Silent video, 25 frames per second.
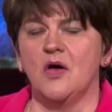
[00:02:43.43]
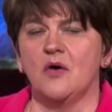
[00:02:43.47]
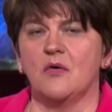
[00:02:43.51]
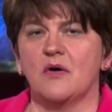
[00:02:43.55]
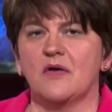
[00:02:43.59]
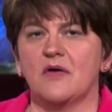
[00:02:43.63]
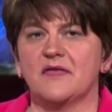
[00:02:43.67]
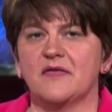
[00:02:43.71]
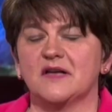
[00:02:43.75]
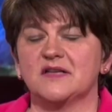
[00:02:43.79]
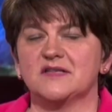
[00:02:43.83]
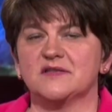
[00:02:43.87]
Well,
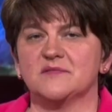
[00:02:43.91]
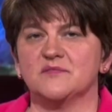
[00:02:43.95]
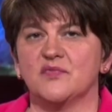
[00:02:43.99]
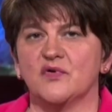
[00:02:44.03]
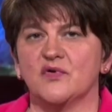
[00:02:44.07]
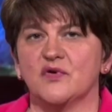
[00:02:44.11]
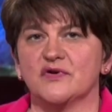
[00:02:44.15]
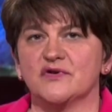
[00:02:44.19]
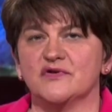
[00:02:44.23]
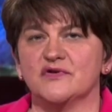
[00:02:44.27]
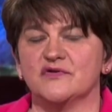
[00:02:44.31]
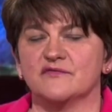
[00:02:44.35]
I think it's
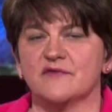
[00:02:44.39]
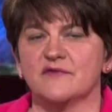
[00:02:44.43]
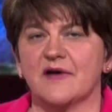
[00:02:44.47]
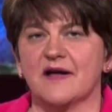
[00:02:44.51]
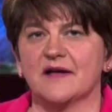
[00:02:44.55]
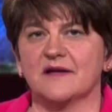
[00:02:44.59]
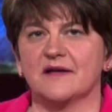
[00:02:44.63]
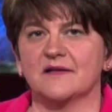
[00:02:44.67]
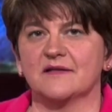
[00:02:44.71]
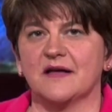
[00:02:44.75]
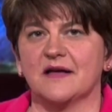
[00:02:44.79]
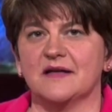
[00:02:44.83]
important to
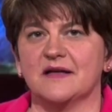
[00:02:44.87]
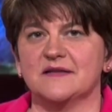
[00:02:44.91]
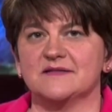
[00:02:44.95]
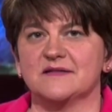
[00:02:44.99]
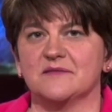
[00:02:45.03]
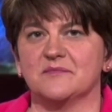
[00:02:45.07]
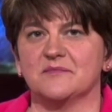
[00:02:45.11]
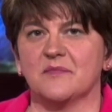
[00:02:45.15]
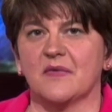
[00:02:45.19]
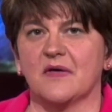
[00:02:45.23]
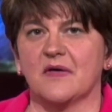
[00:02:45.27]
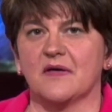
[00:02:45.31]
recognise
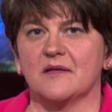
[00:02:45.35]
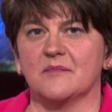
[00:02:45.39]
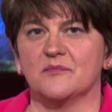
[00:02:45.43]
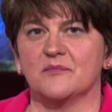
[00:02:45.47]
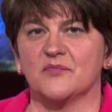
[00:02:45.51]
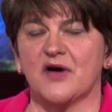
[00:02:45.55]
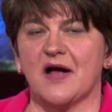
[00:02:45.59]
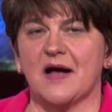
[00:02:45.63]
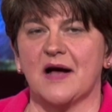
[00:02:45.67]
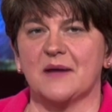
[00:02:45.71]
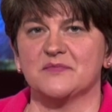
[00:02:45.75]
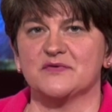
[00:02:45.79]
that
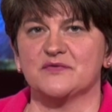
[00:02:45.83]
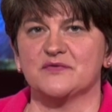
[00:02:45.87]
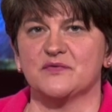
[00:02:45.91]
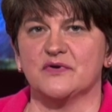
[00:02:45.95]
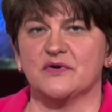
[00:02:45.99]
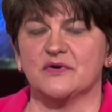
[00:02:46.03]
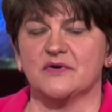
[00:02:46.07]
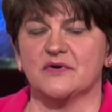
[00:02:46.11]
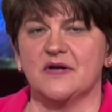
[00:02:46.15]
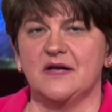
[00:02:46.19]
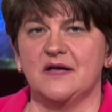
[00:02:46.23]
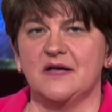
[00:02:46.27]
perhaps
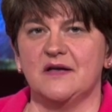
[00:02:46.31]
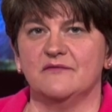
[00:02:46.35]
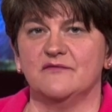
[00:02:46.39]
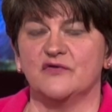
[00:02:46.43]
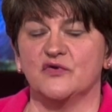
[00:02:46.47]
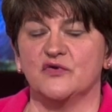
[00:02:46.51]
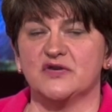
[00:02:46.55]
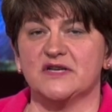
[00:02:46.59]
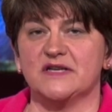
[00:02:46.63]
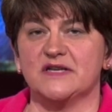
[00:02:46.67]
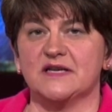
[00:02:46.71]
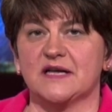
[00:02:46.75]
we're
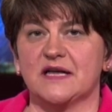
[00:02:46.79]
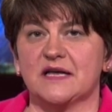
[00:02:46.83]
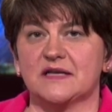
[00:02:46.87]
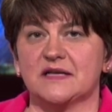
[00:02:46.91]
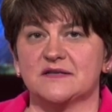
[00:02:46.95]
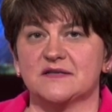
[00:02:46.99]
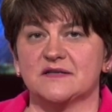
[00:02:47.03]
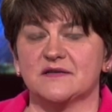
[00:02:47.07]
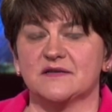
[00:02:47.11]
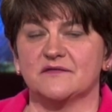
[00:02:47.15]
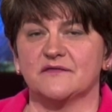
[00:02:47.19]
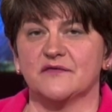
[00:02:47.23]
voting
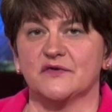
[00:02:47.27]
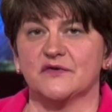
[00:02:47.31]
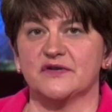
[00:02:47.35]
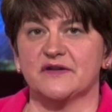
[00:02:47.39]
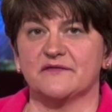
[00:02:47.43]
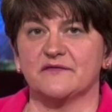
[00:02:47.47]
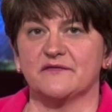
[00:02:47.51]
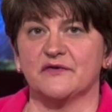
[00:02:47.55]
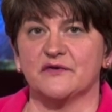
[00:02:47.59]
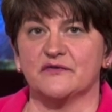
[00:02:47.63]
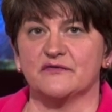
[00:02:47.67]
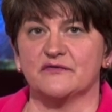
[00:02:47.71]
against it for
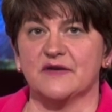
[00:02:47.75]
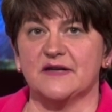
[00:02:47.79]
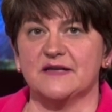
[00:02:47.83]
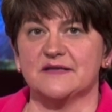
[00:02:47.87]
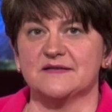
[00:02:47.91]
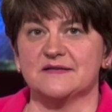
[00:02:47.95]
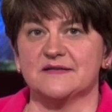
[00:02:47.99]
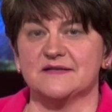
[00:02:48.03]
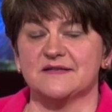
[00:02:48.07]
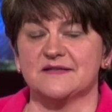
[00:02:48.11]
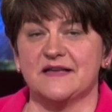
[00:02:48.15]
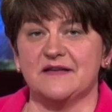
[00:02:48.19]
different
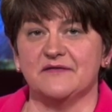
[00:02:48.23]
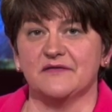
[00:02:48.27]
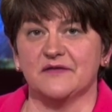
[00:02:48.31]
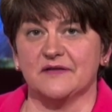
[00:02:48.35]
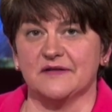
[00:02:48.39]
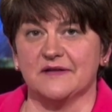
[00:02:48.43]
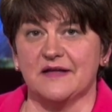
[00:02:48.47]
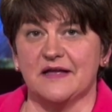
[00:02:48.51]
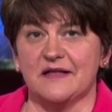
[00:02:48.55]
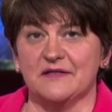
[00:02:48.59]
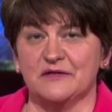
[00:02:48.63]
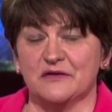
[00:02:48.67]
reasons.
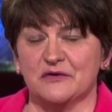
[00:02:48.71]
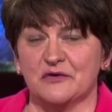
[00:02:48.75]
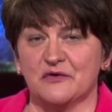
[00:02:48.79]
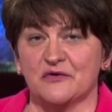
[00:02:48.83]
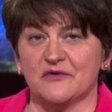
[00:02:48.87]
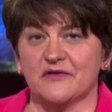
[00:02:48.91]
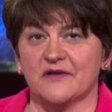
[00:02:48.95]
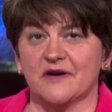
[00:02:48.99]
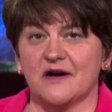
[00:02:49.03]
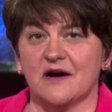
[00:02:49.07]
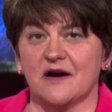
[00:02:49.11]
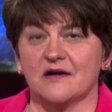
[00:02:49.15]
Even in the
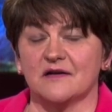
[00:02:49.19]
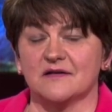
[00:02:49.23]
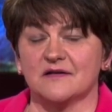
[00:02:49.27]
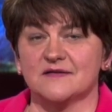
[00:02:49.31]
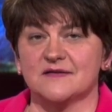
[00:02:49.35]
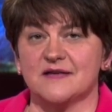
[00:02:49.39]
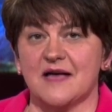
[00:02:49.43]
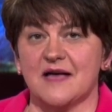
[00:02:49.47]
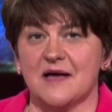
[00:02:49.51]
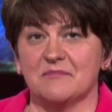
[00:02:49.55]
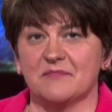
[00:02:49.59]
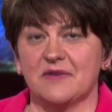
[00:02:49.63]
Northern Ireland
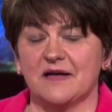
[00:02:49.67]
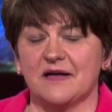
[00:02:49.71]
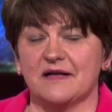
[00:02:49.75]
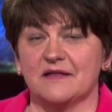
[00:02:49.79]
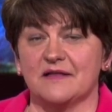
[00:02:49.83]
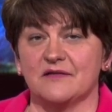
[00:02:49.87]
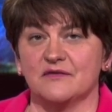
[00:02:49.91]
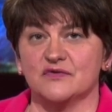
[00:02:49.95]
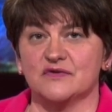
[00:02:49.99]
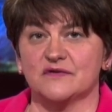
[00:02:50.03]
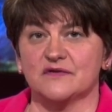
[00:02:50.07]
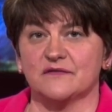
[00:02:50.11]
Assembly,
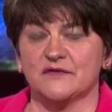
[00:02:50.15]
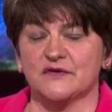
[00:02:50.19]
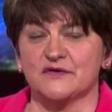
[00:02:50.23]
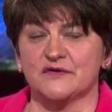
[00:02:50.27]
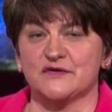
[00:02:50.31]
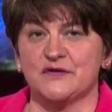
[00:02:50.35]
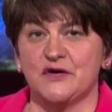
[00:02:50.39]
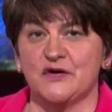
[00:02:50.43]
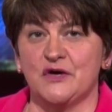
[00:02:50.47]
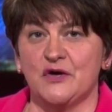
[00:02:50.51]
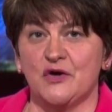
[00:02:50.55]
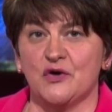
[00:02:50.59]
those of
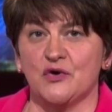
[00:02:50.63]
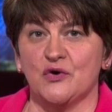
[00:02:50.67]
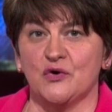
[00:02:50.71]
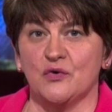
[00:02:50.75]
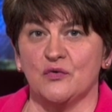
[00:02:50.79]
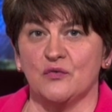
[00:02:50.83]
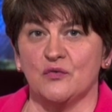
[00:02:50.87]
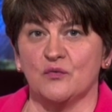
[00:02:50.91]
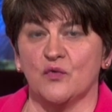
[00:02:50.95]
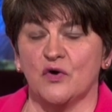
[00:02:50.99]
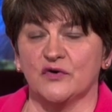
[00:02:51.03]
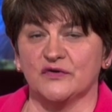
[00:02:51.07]
us
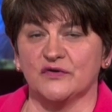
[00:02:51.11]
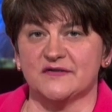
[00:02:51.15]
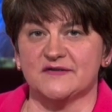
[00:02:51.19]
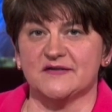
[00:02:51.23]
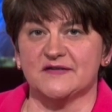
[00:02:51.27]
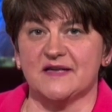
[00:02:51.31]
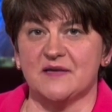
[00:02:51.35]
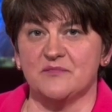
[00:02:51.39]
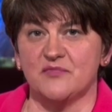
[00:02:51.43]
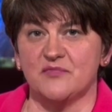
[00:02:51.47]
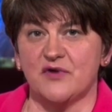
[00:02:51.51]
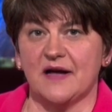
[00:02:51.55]
who want to
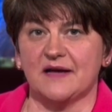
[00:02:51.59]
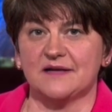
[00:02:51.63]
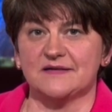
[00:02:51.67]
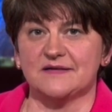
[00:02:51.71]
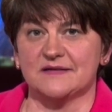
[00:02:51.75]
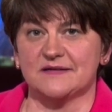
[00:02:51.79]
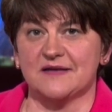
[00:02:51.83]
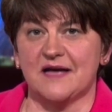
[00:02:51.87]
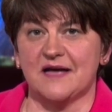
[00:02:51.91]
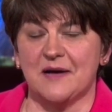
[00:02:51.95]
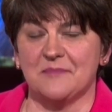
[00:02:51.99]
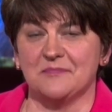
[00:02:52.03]
see
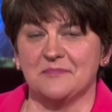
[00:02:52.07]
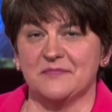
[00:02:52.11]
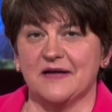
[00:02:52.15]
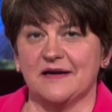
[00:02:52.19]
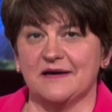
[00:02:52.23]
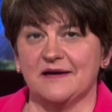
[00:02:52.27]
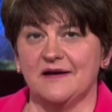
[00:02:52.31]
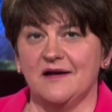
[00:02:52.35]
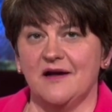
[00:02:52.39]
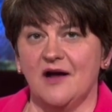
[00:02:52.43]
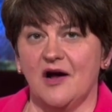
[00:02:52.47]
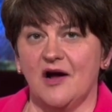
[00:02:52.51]
Brexit
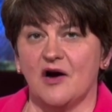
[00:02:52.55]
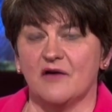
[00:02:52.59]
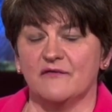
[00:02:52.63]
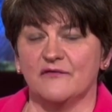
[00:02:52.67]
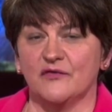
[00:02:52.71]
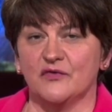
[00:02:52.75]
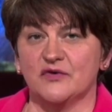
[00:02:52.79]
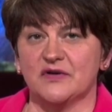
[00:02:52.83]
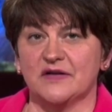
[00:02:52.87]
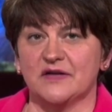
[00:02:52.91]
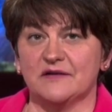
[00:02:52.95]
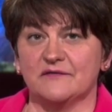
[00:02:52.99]
happening are
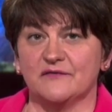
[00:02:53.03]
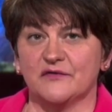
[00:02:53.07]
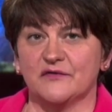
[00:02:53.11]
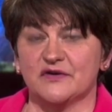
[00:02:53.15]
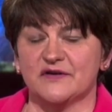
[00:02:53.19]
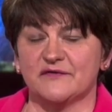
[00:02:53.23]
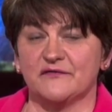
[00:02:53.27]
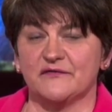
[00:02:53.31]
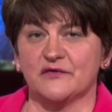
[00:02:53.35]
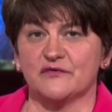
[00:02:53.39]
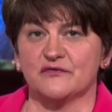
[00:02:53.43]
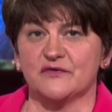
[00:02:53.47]
voting for
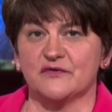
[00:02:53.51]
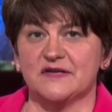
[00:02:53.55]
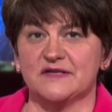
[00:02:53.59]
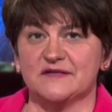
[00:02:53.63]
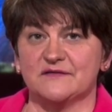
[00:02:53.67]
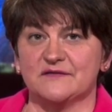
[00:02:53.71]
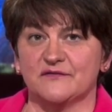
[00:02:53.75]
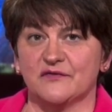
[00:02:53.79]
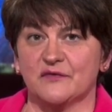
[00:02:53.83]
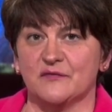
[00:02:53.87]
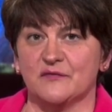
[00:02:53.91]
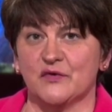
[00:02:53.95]
different
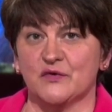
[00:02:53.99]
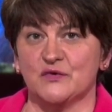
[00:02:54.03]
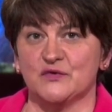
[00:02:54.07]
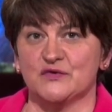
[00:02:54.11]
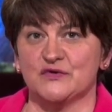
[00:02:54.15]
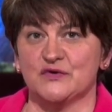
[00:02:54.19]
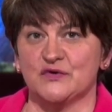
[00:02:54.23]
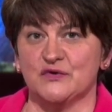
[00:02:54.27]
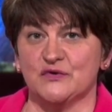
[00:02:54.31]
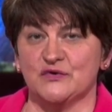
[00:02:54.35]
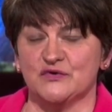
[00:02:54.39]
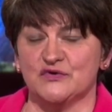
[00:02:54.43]
reasons from those
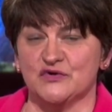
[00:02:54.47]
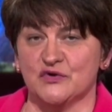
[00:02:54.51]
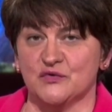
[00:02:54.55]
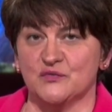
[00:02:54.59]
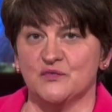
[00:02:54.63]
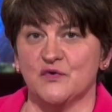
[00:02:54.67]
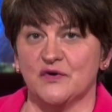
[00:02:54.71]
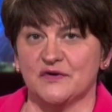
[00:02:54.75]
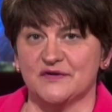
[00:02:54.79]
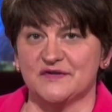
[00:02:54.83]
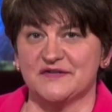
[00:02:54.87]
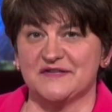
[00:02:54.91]
who don't
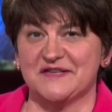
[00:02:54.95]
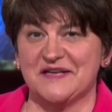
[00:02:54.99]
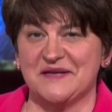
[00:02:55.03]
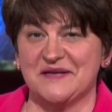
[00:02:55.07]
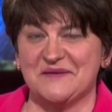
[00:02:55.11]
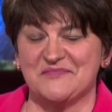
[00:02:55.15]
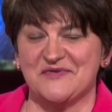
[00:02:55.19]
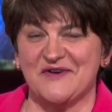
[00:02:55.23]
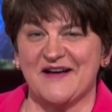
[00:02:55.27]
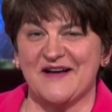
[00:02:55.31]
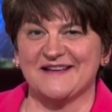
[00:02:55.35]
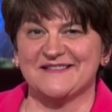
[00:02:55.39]
want to see
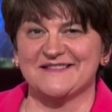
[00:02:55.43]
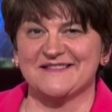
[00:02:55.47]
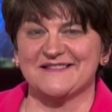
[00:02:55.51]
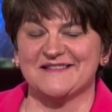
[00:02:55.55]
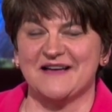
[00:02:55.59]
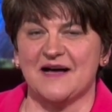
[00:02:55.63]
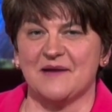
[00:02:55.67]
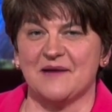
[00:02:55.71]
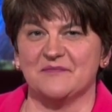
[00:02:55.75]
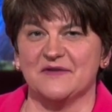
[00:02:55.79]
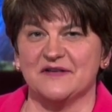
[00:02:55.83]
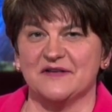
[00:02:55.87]
Brexit
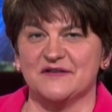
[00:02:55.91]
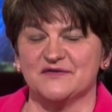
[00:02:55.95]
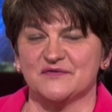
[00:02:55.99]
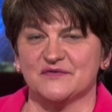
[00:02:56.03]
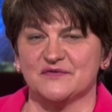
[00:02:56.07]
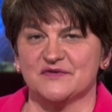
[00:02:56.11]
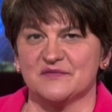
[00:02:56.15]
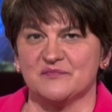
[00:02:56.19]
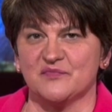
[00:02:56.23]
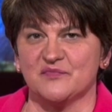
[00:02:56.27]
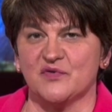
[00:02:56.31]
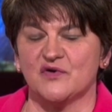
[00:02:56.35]
happening. So
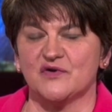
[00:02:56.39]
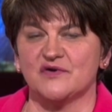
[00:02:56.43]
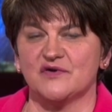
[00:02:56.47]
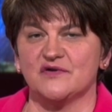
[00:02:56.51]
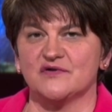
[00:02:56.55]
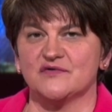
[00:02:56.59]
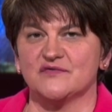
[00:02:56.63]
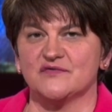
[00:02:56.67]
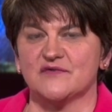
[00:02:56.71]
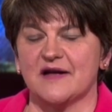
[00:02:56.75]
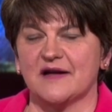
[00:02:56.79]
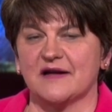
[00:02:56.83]
it's important
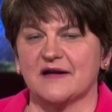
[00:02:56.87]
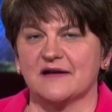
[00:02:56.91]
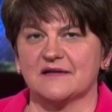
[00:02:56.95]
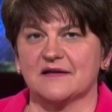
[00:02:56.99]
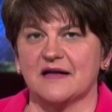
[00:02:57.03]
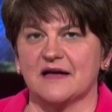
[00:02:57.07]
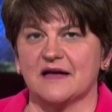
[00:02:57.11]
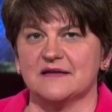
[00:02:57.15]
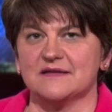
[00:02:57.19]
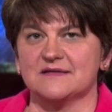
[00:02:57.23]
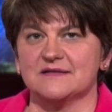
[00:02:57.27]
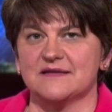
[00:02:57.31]
to
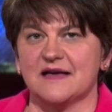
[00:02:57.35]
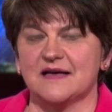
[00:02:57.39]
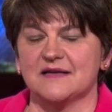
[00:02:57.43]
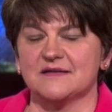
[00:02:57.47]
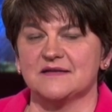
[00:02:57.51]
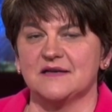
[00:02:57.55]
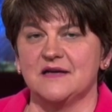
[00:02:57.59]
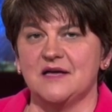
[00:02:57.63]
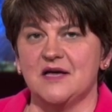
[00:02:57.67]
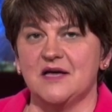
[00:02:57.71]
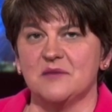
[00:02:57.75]
recognise that.